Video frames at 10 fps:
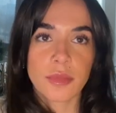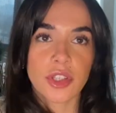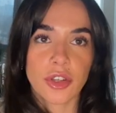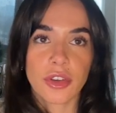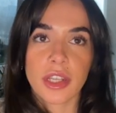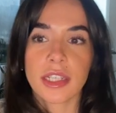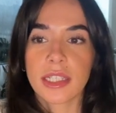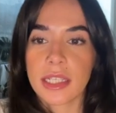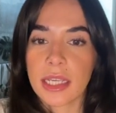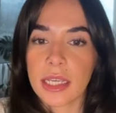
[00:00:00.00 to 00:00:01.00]
So you're gonna
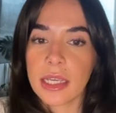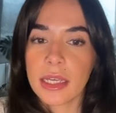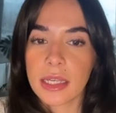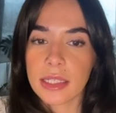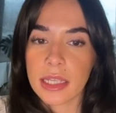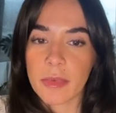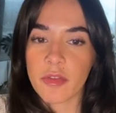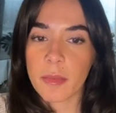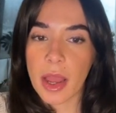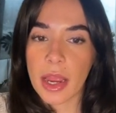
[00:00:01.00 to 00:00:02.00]
see some
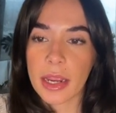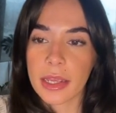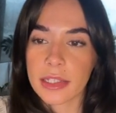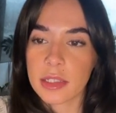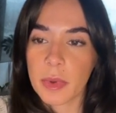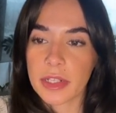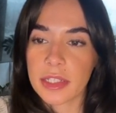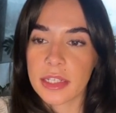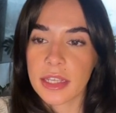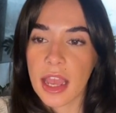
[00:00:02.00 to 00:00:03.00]
of my
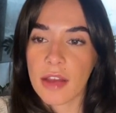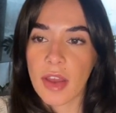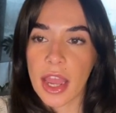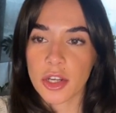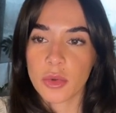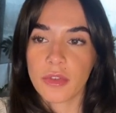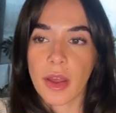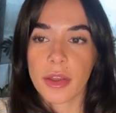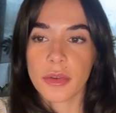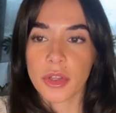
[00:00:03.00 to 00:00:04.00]
expenses have actual
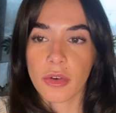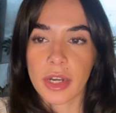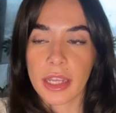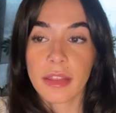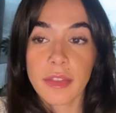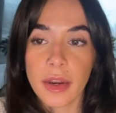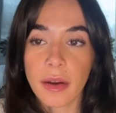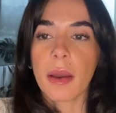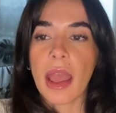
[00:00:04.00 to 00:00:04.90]
values already in there.